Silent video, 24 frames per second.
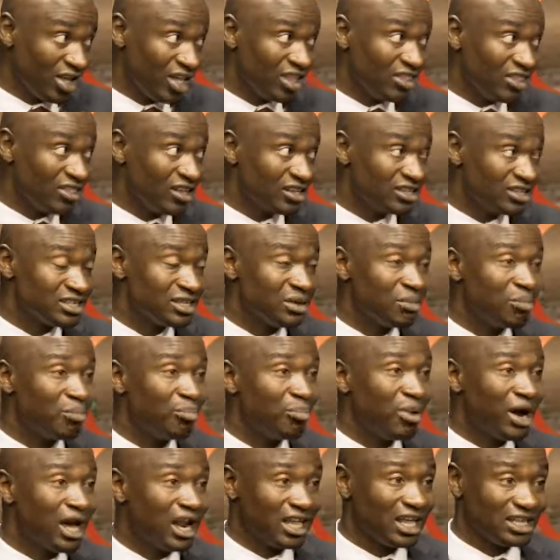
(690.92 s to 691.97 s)
the team
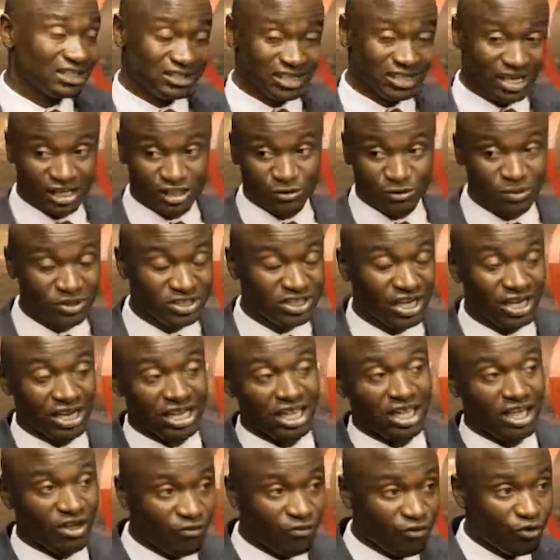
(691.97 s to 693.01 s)
balance,
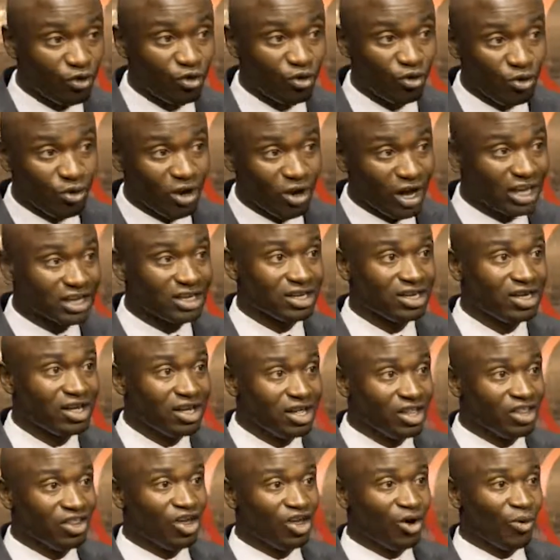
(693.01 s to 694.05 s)
especially if you look at
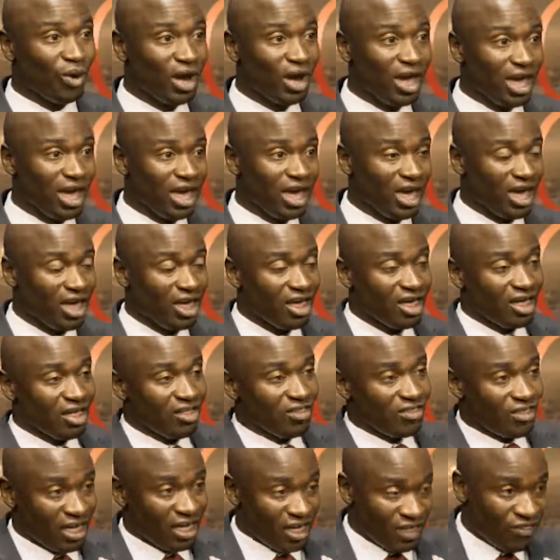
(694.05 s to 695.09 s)
the way
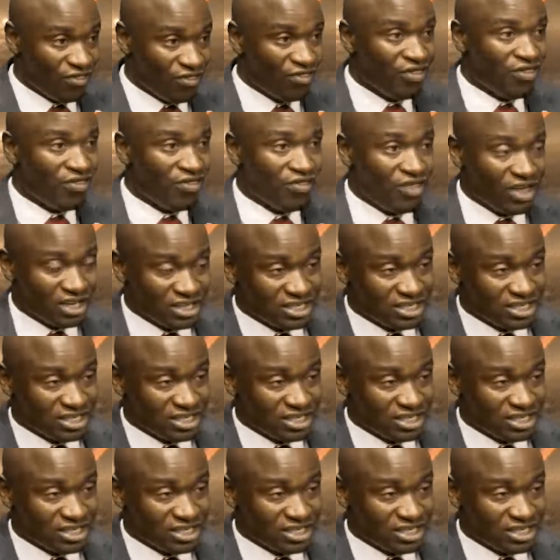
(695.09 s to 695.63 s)
the